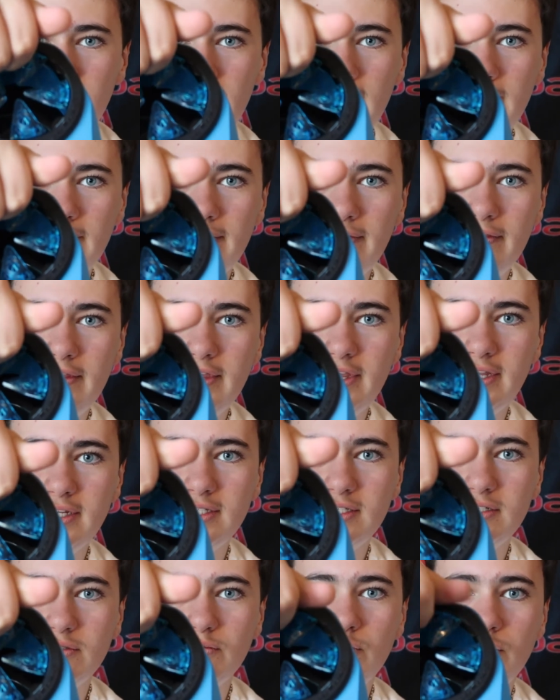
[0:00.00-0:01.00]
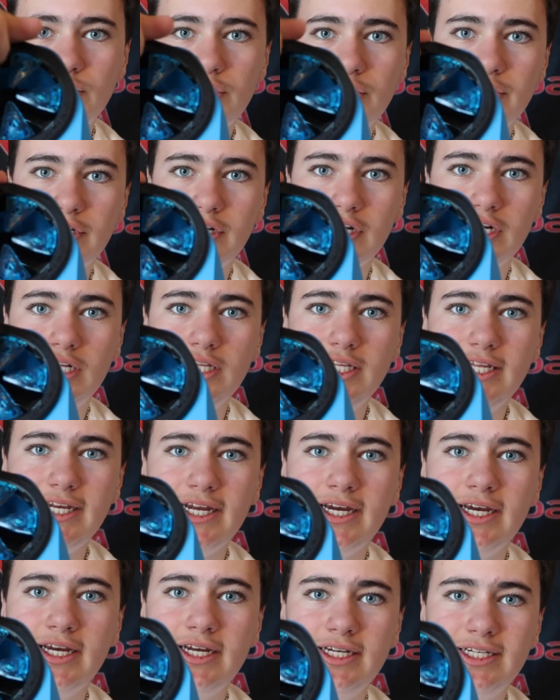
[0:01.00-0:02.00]
And this, you'll hear a
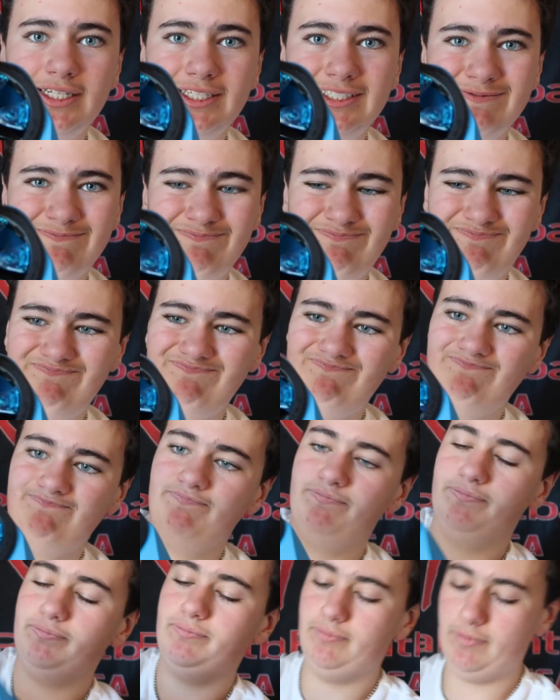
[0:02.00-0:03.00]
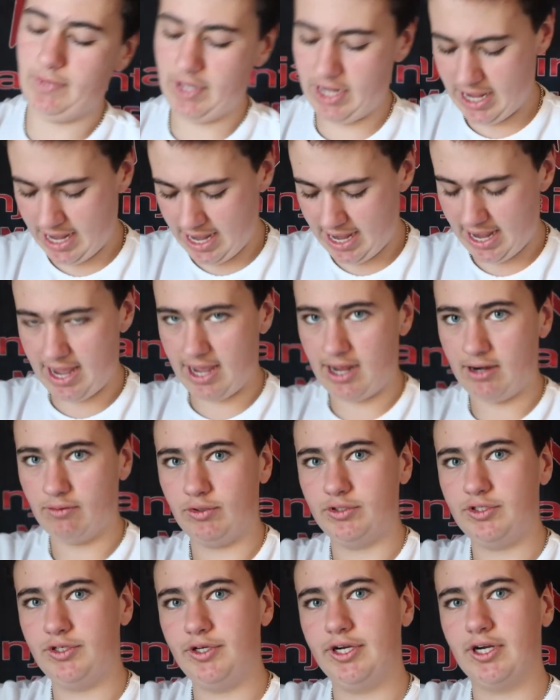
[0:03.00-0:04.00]
click. And
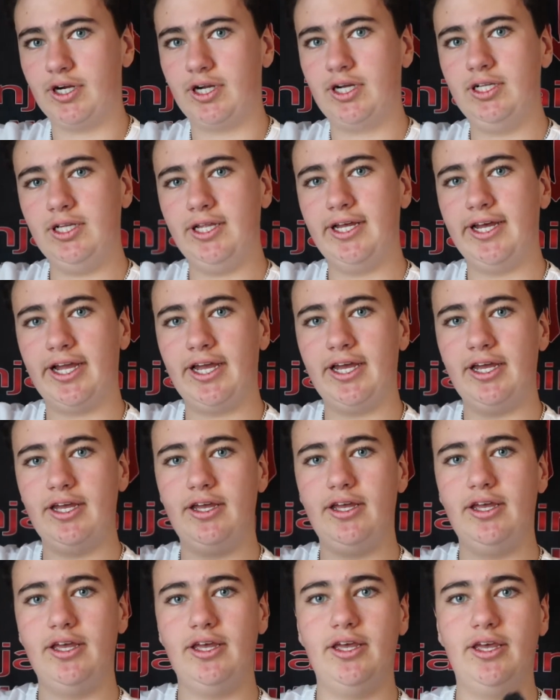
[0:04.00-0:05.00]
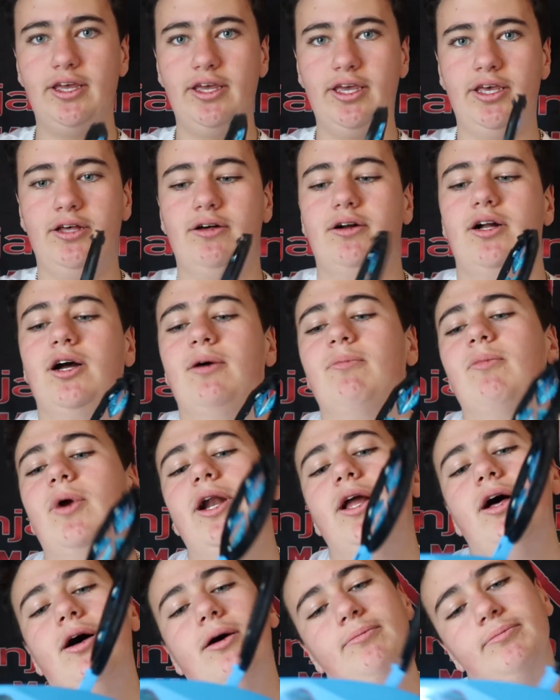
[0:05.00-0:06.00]
once you hear a click, it'll come
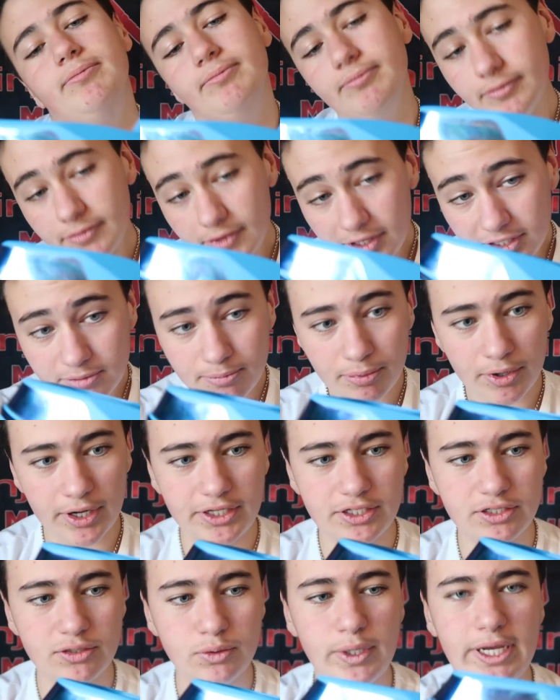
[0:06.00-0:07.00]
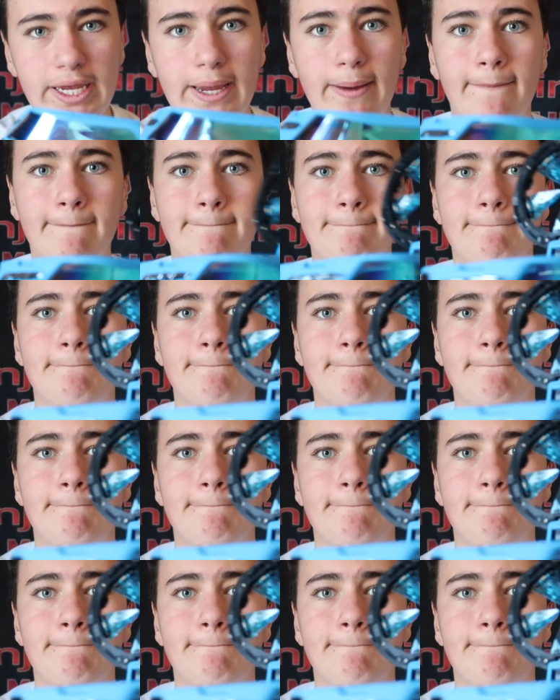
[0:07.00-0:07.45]
right up. And that's pretty sweet.